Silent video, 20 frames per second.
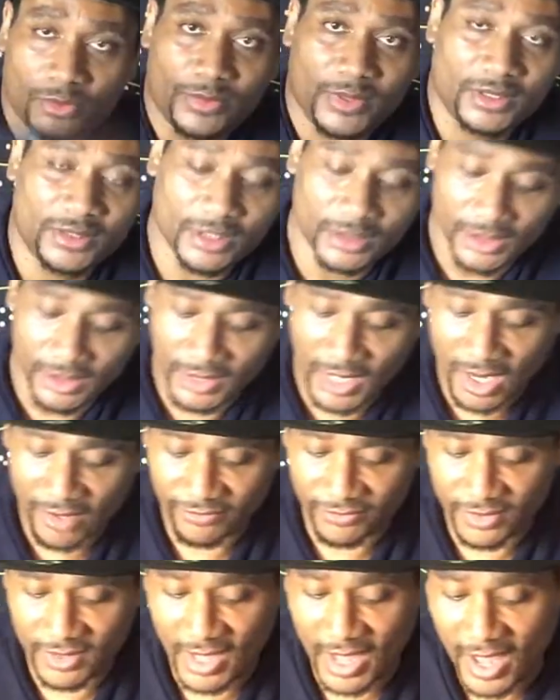be on the lookout
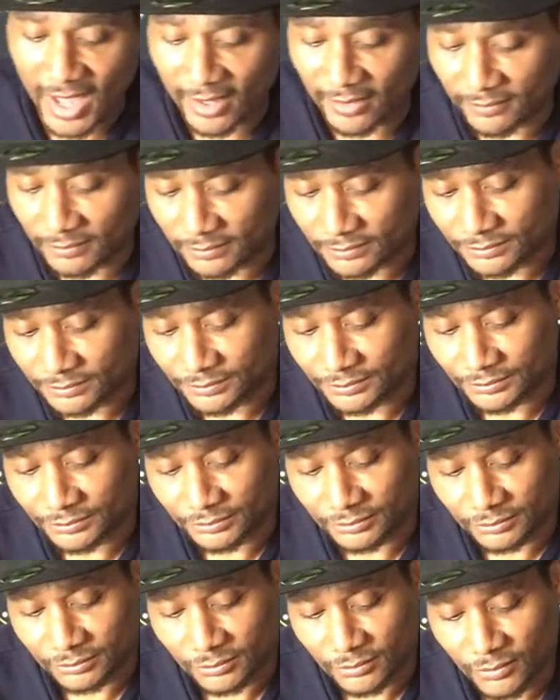for that.
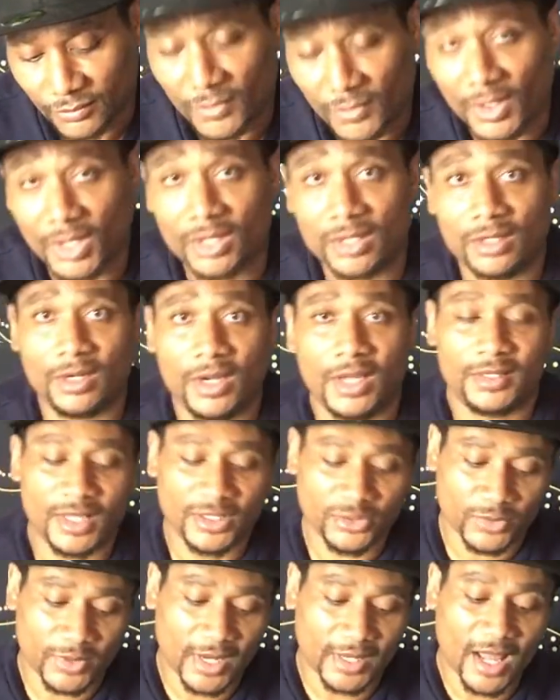All right, and
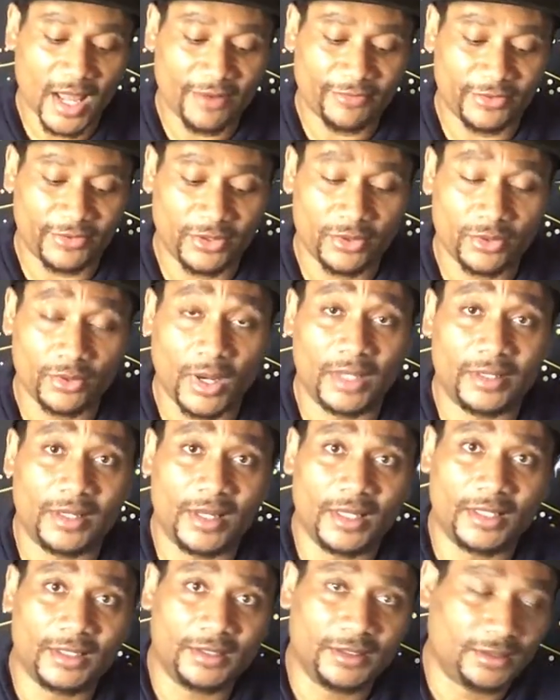that's what I got for you,
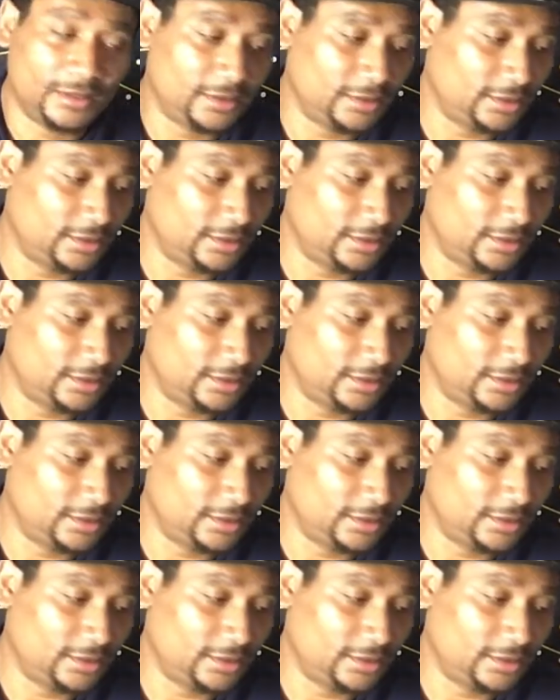Aniela.